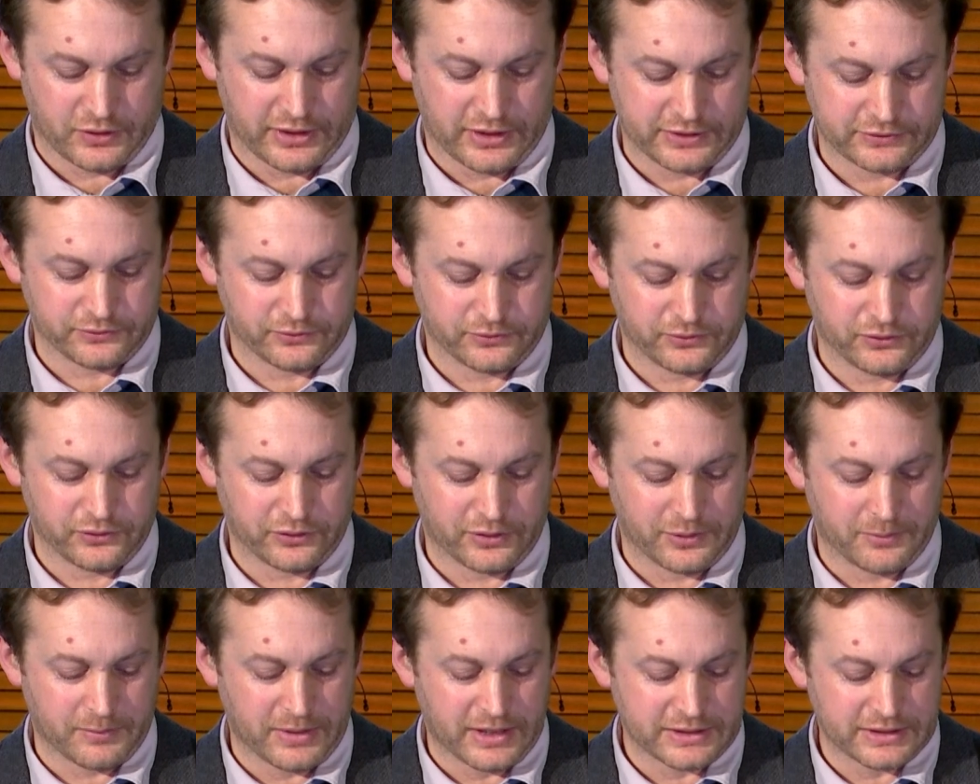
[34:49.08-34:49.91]
title you
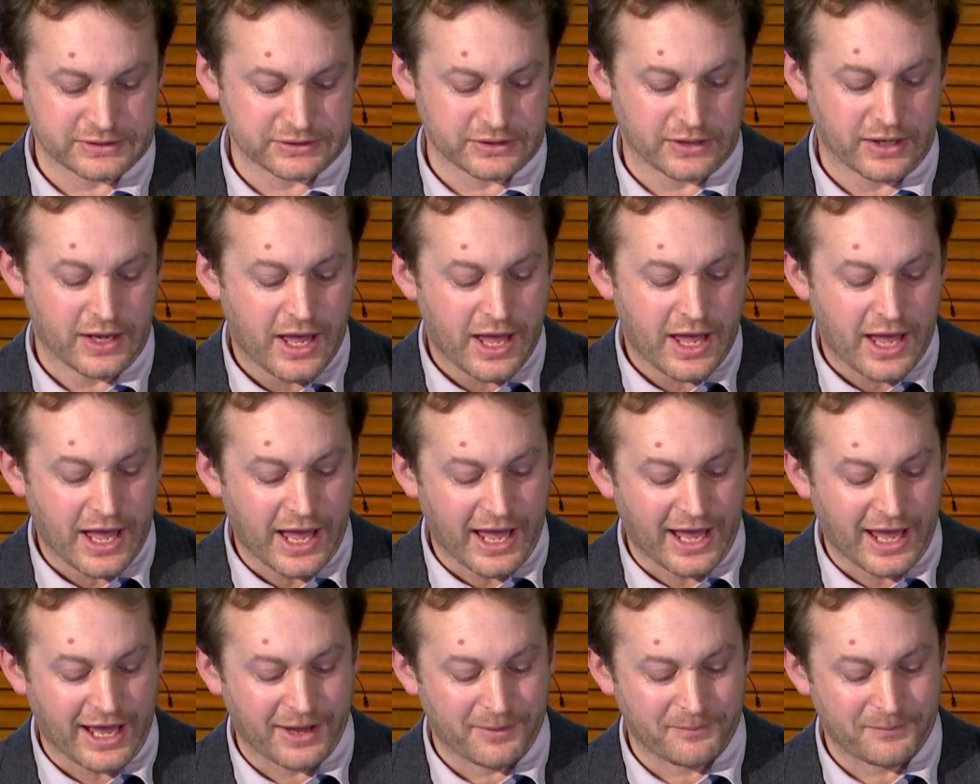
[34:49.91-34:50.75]
could imagine.
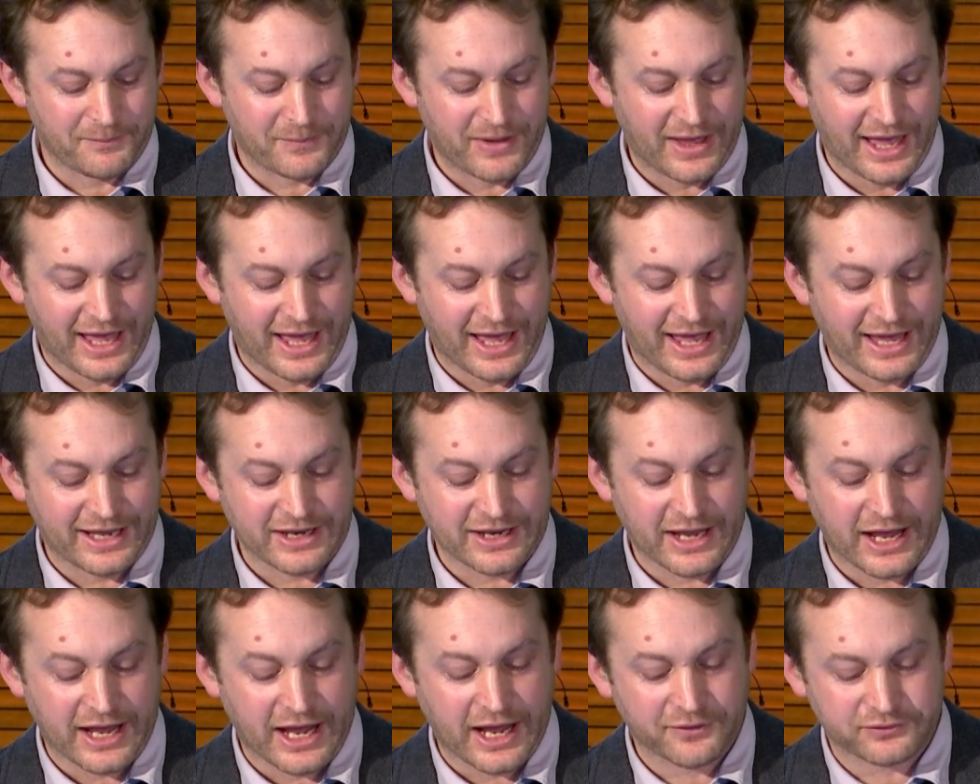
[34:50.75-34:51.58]
And
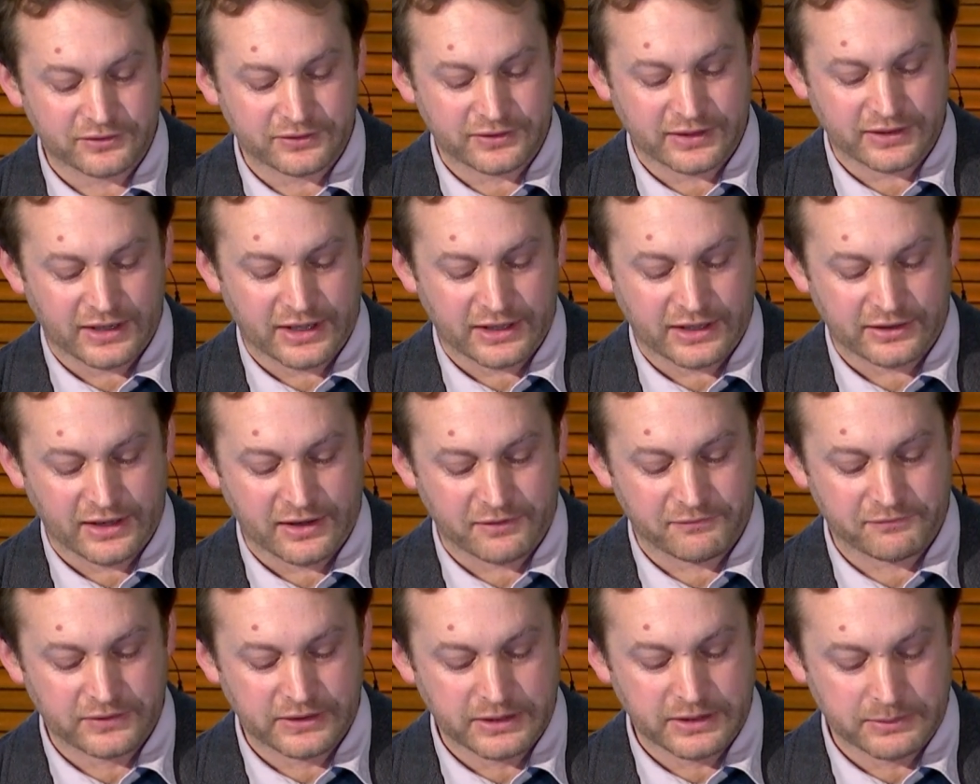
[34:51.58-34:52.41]
after
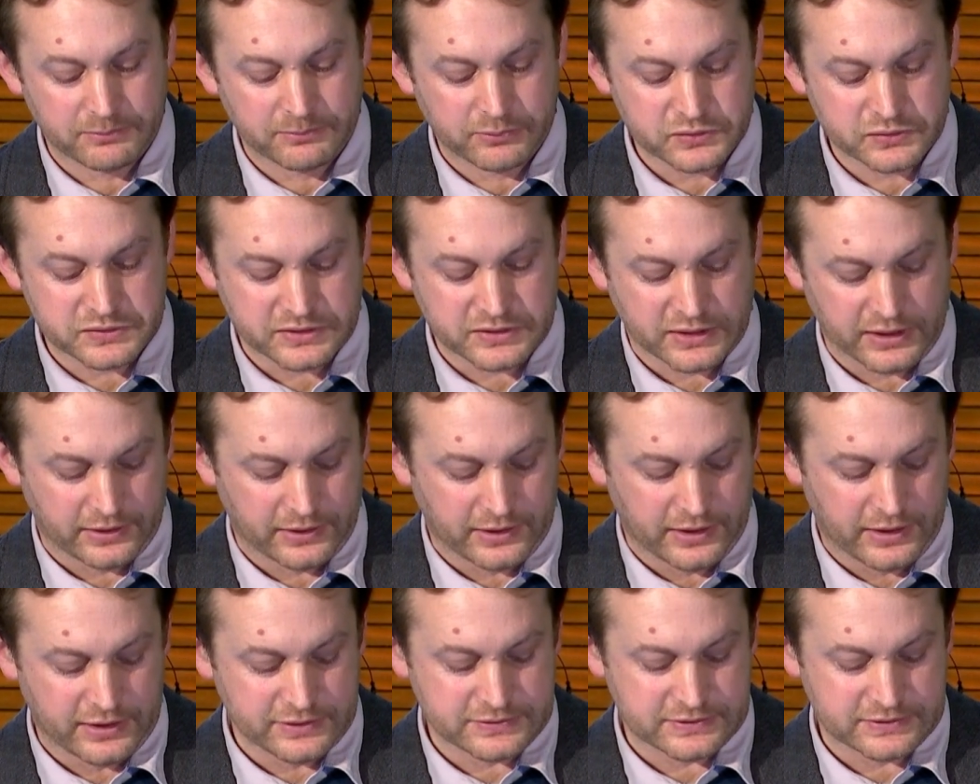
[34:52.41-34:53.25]
that, Philippe
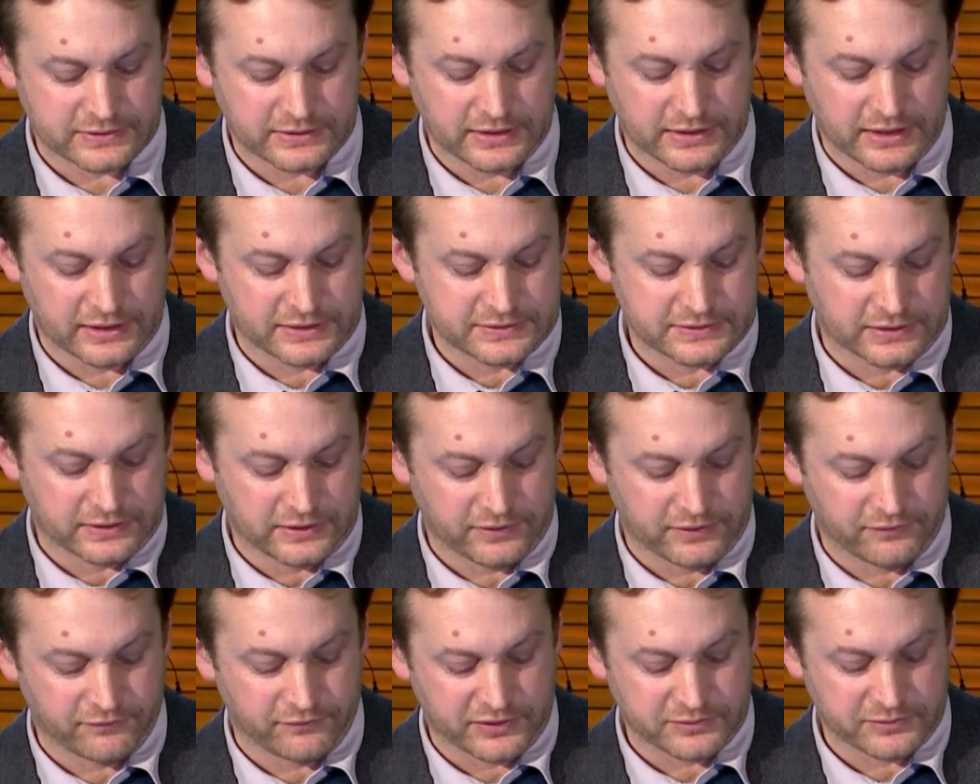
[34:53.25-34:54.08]
Luscan,
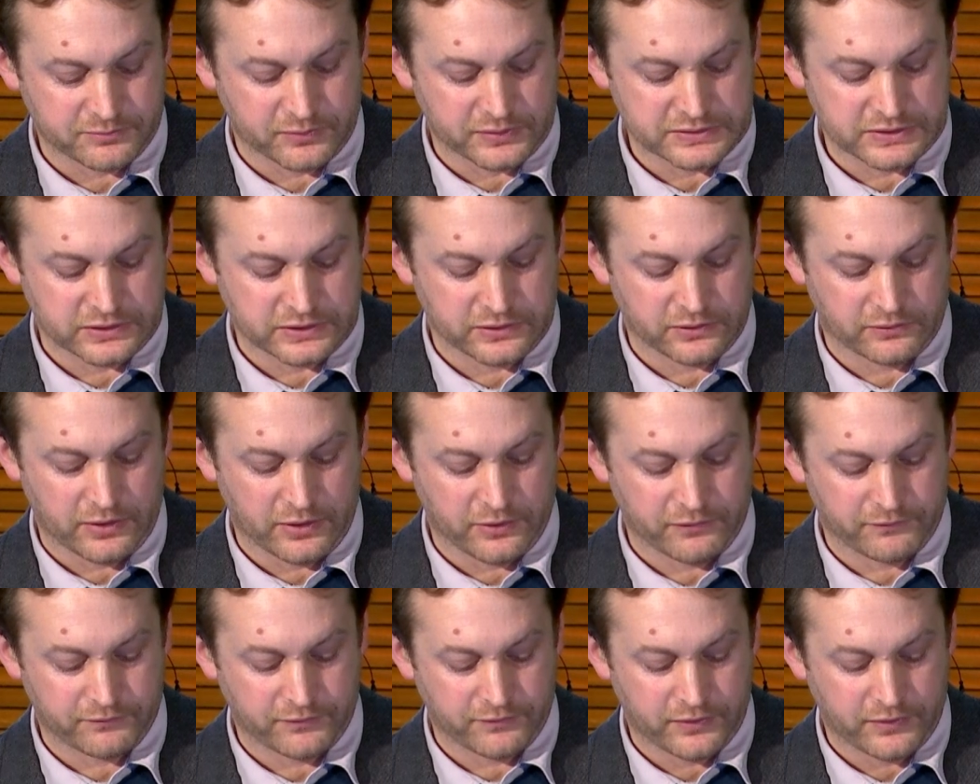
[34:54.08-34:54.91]
Executive Vice
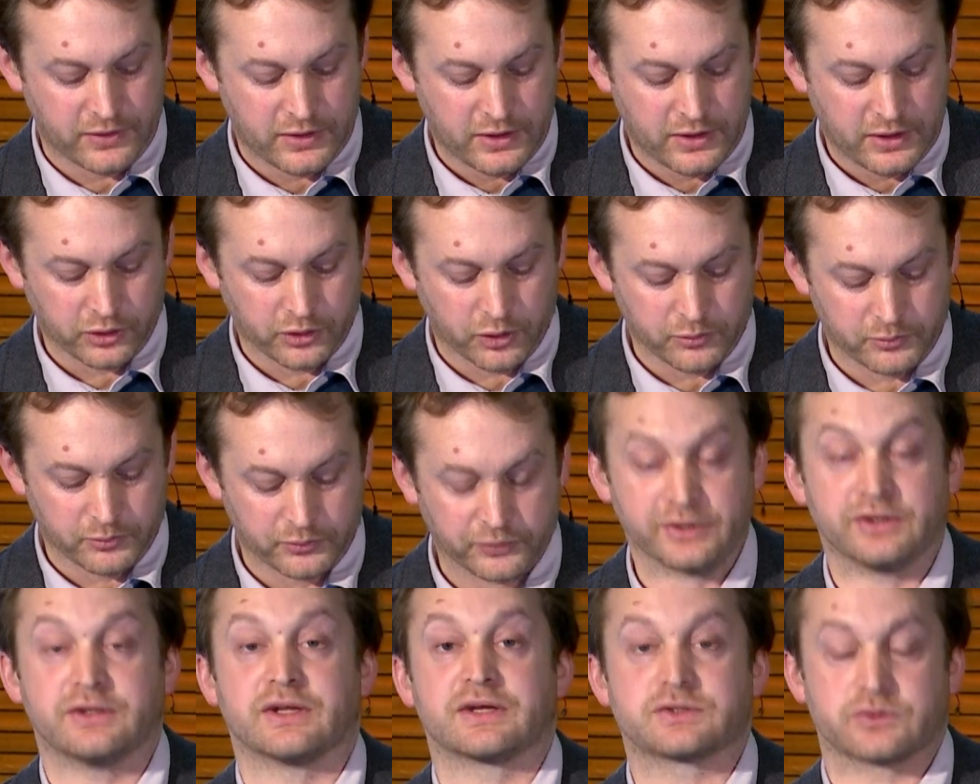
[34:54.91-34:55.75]
President of
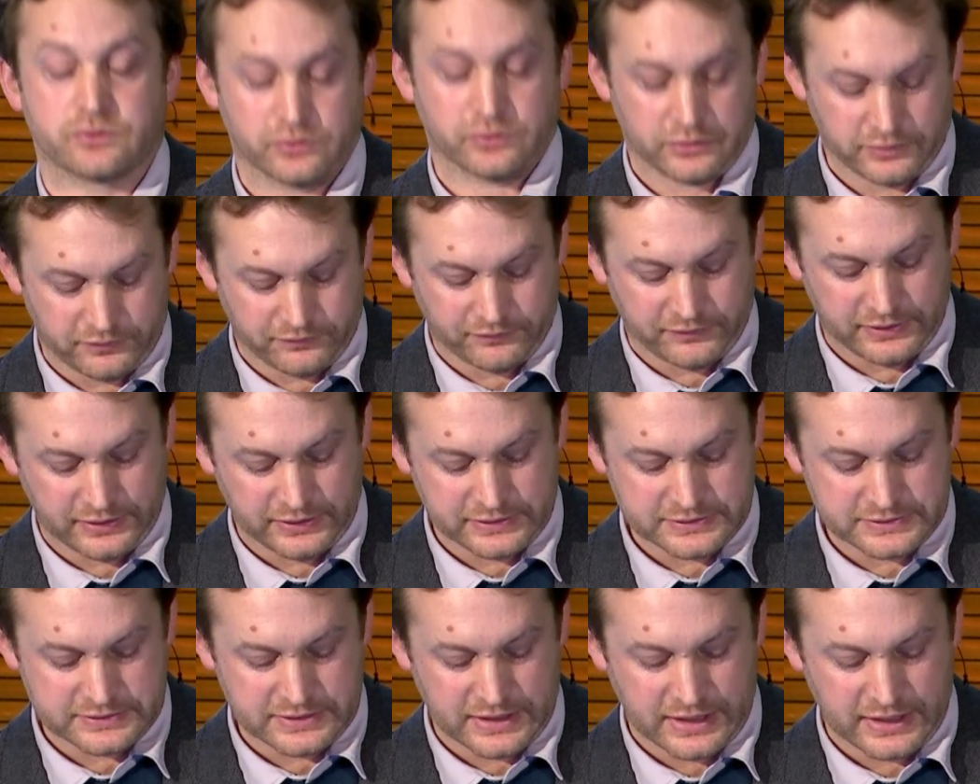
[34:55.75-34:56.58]
Global Industrial
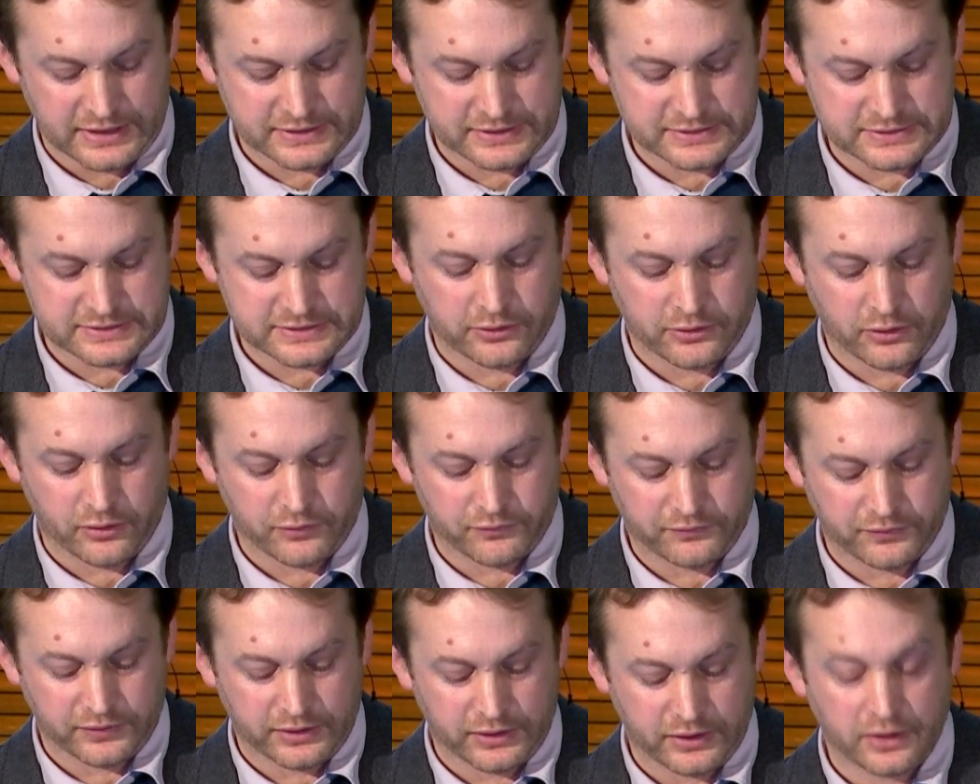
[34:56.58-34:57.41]
Affairs at
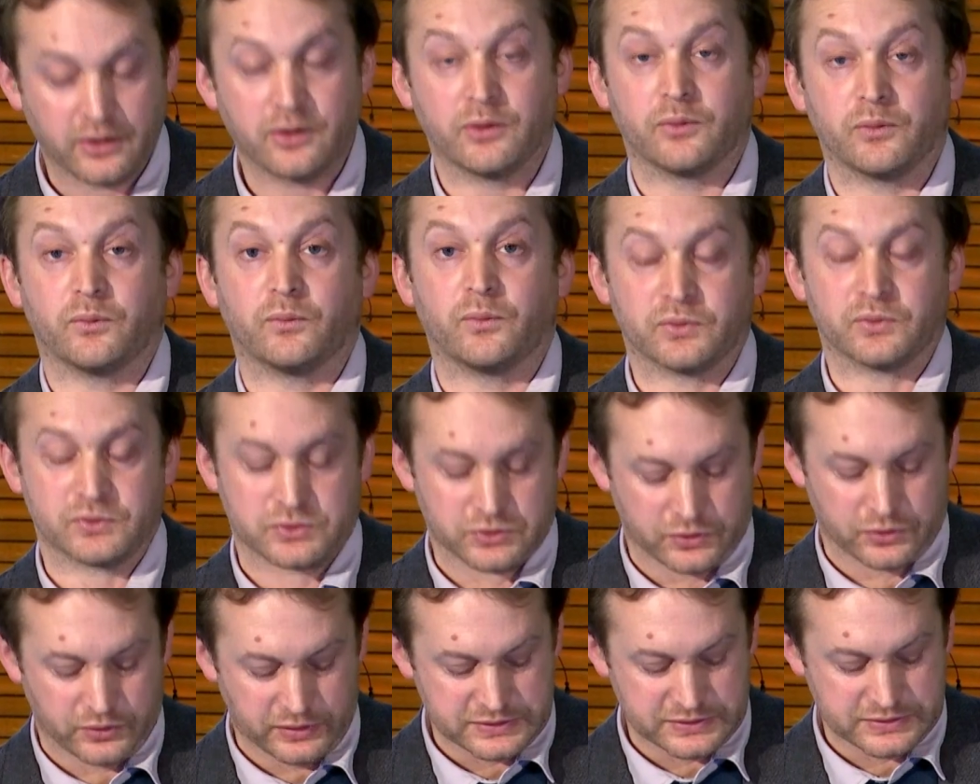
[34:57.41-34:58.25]
Sanofi, will
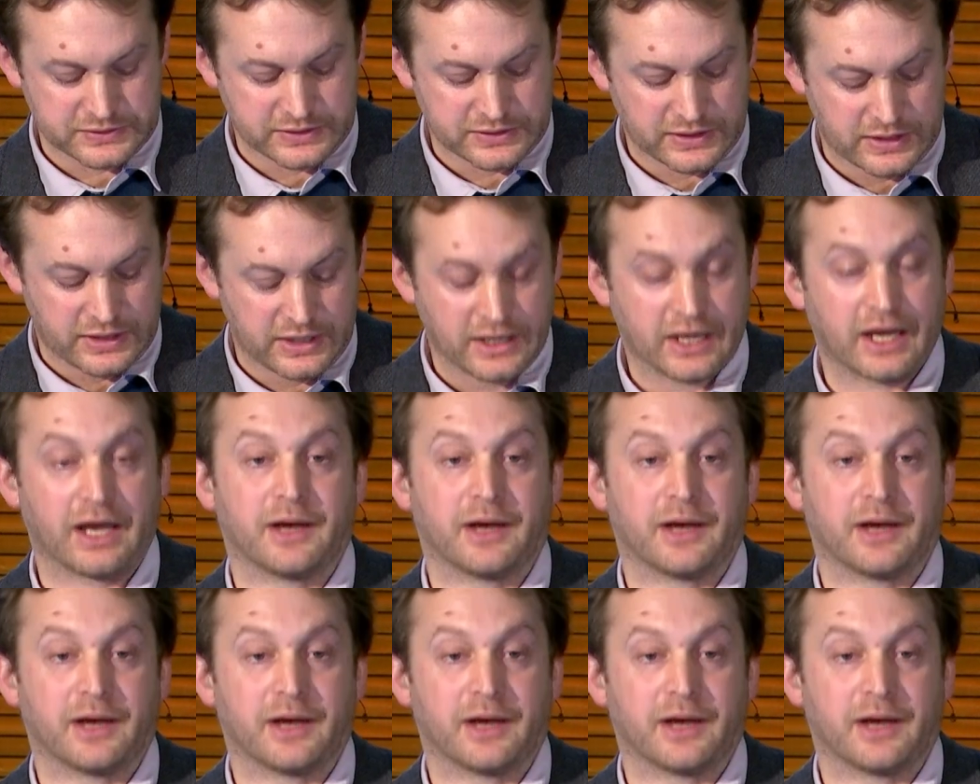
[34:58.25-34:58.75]
join us.